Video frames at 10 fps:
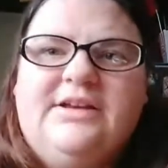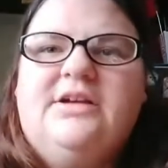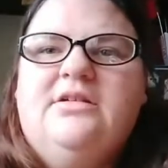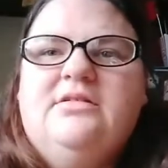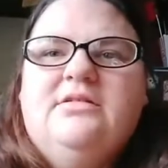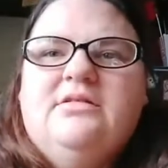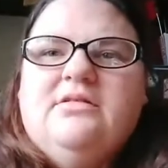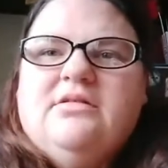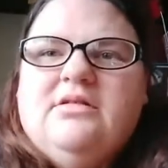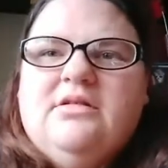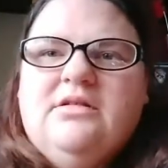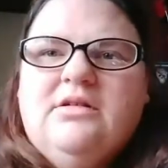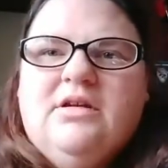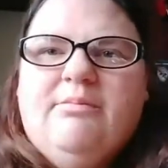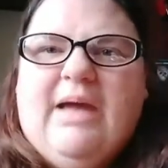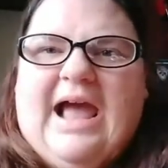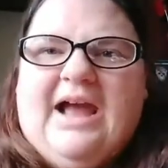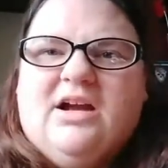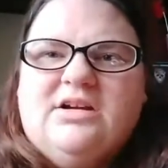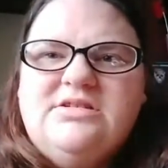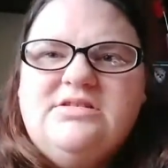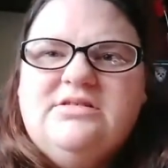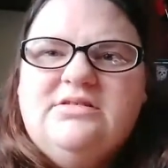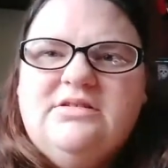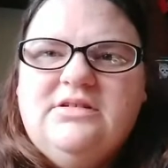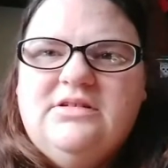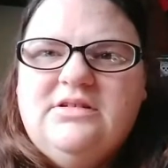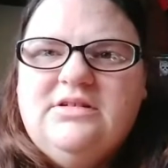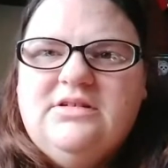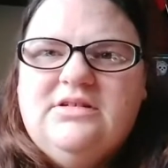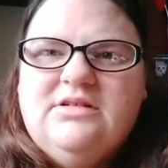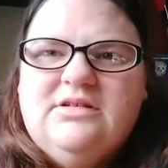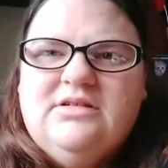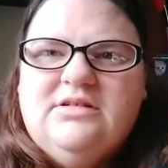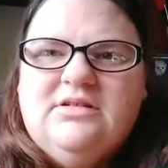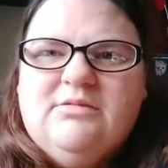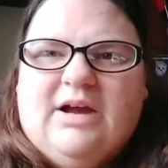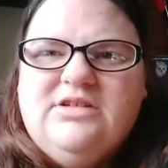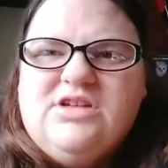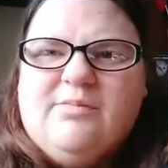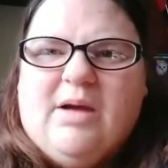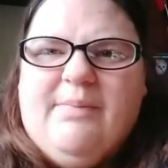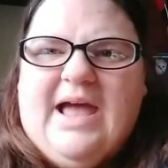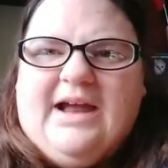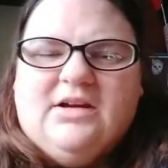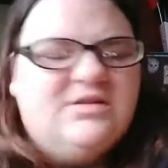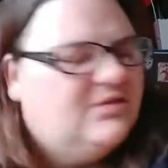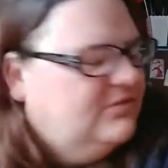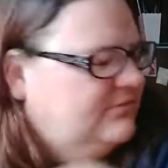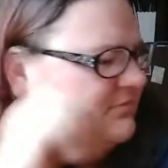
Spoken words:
here. Packers. Why are you talking about Packers?